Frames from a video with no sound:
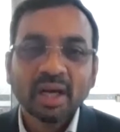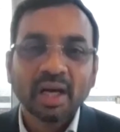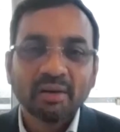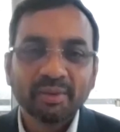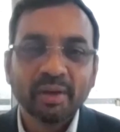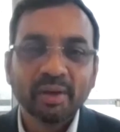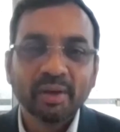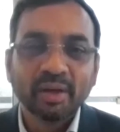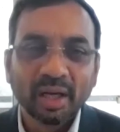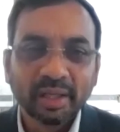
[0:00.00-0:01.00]
And we'll
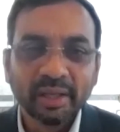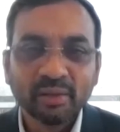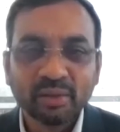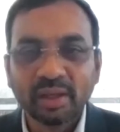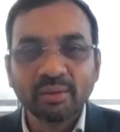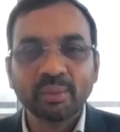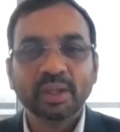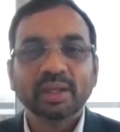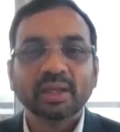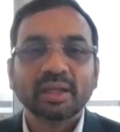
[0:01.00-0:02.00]
continue till we
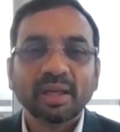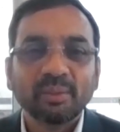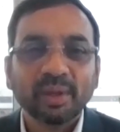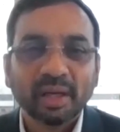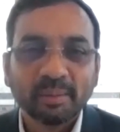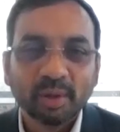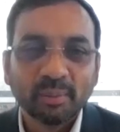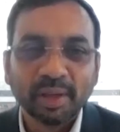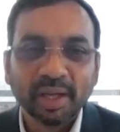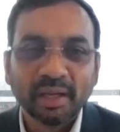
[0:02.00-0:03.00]
are able to
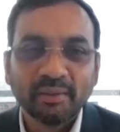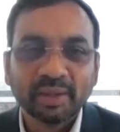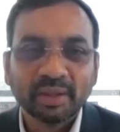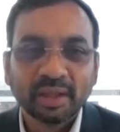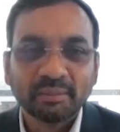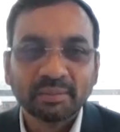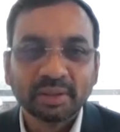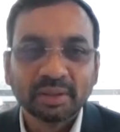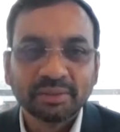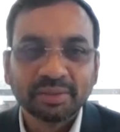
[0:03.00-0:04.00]
break even the
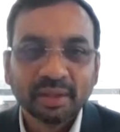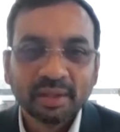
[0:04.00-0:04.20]
number of